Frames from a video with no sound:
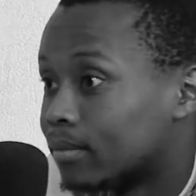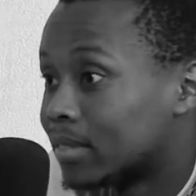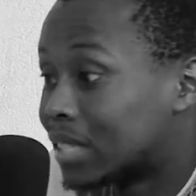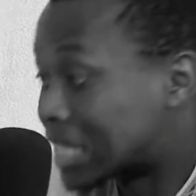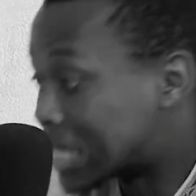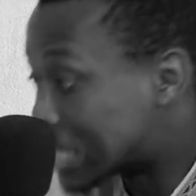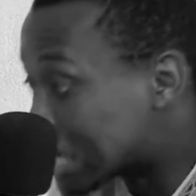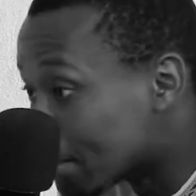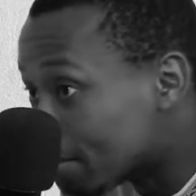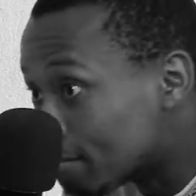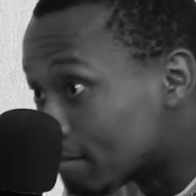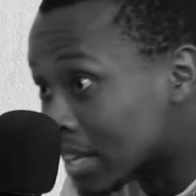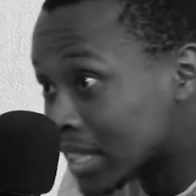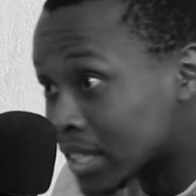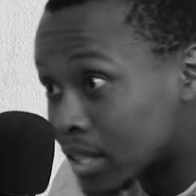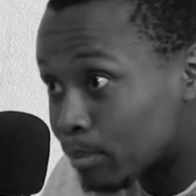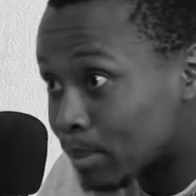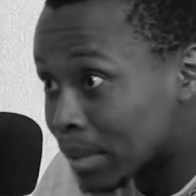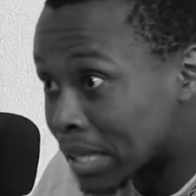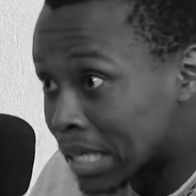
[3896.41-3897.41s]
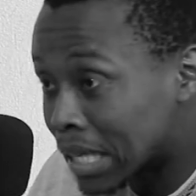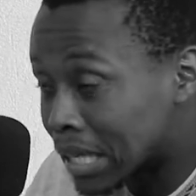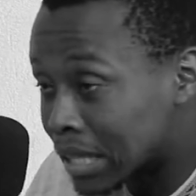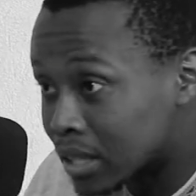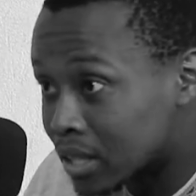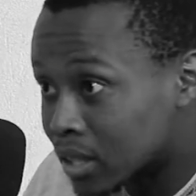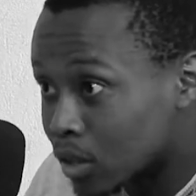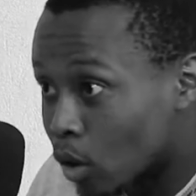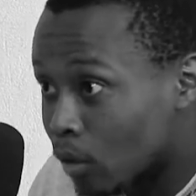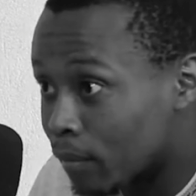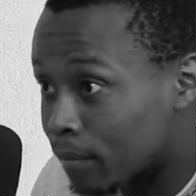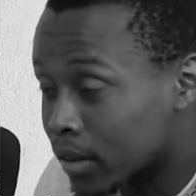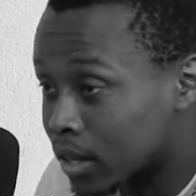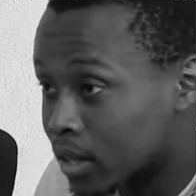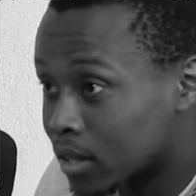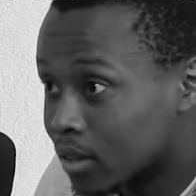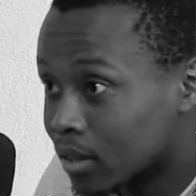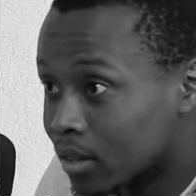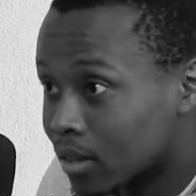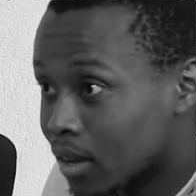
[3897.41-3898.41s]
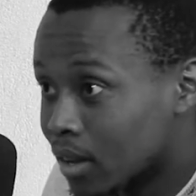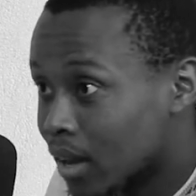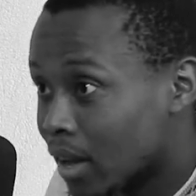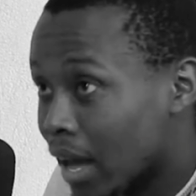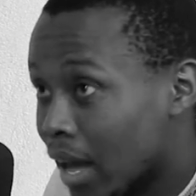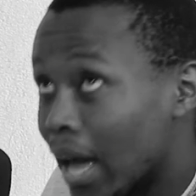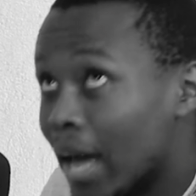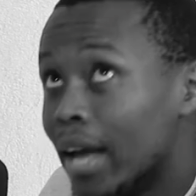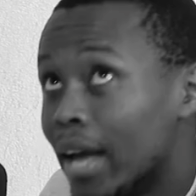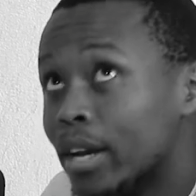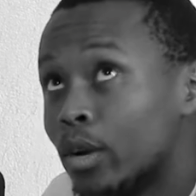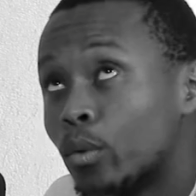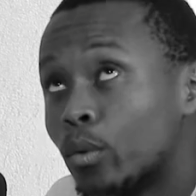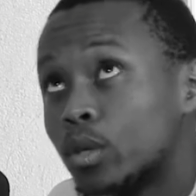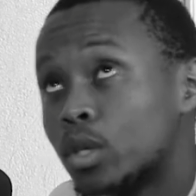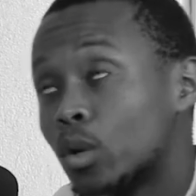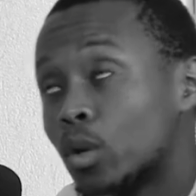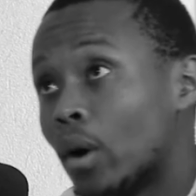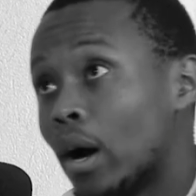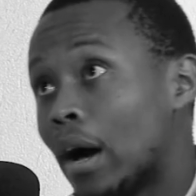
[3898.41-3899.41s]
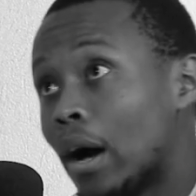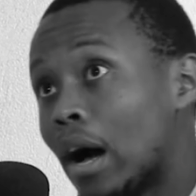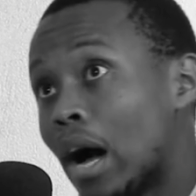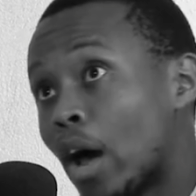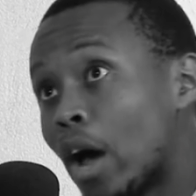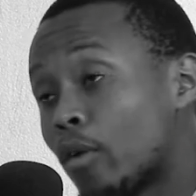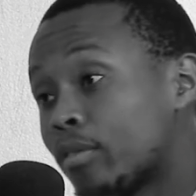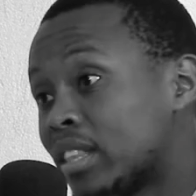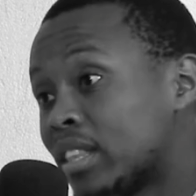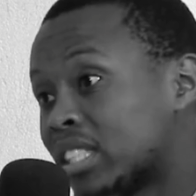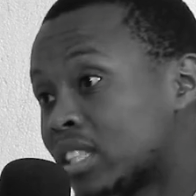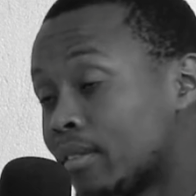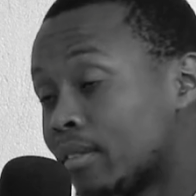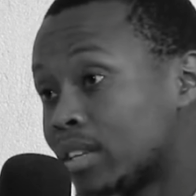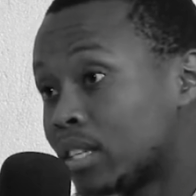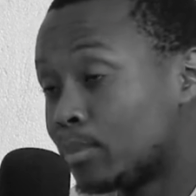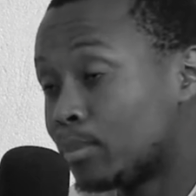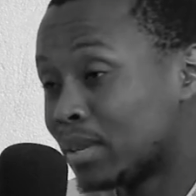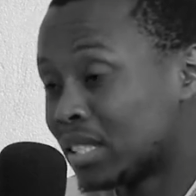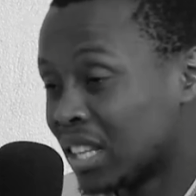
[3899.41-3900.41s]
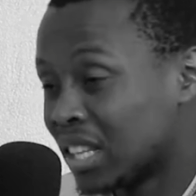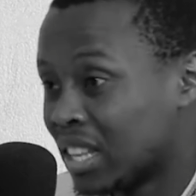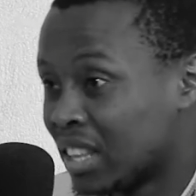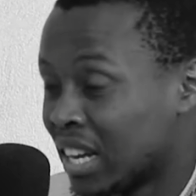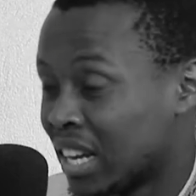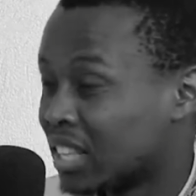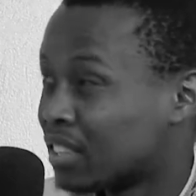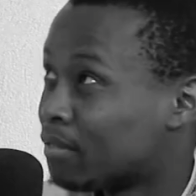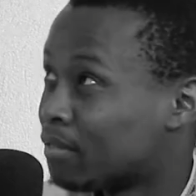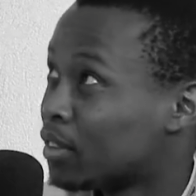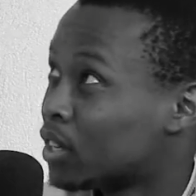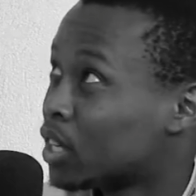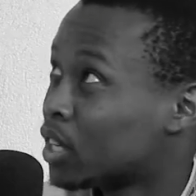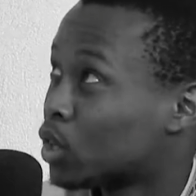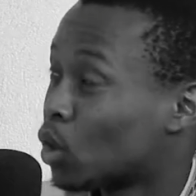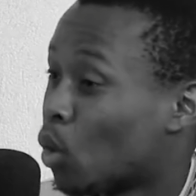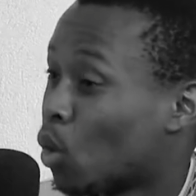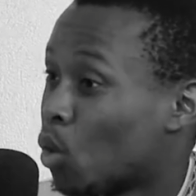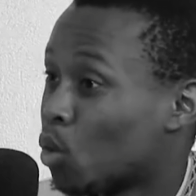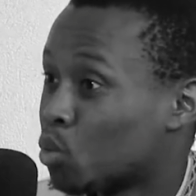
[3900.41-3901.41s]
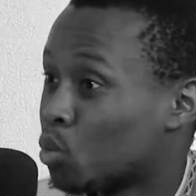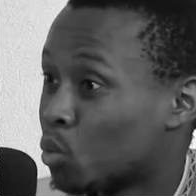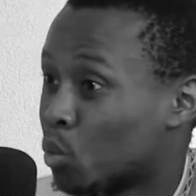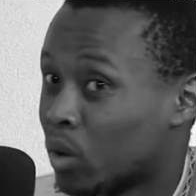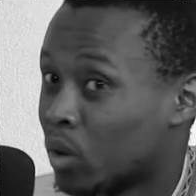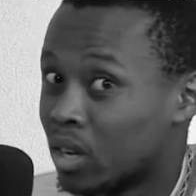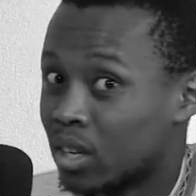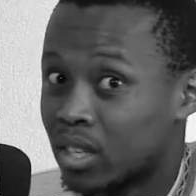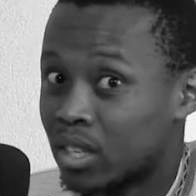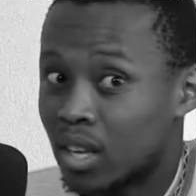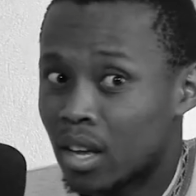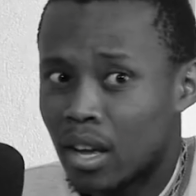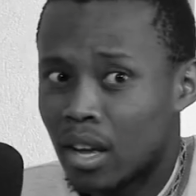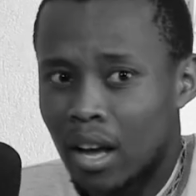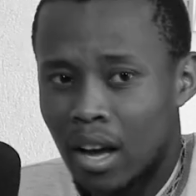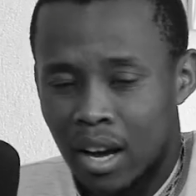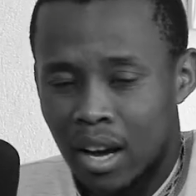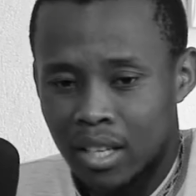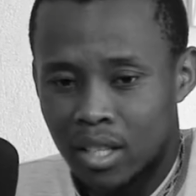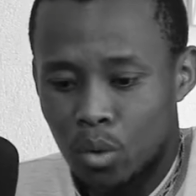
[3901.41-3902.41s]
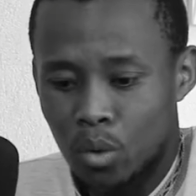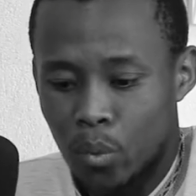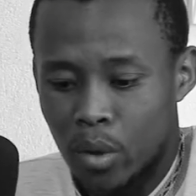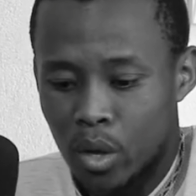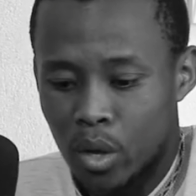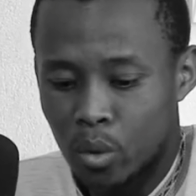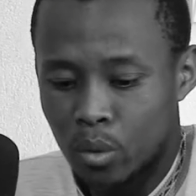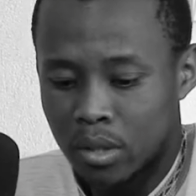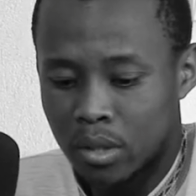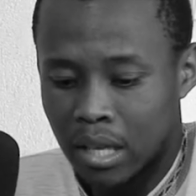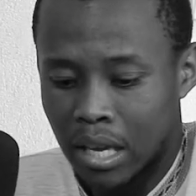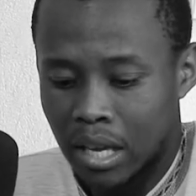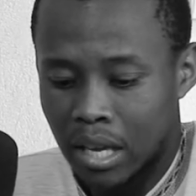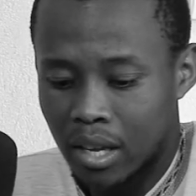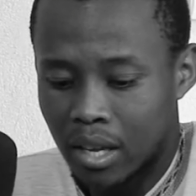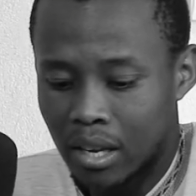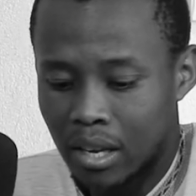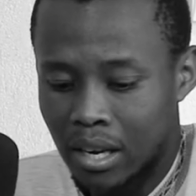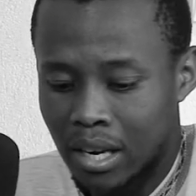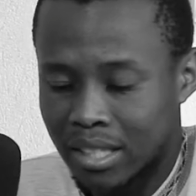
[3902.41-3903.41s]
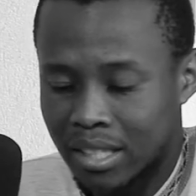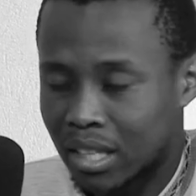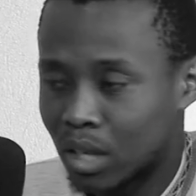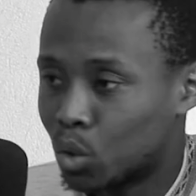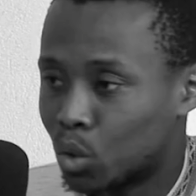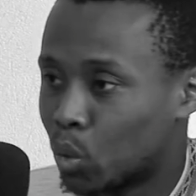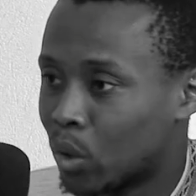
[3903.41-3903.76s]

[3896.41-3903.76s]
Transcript: 70% of it. And out of the 70% that is filling the whole world, Mati, we're using less than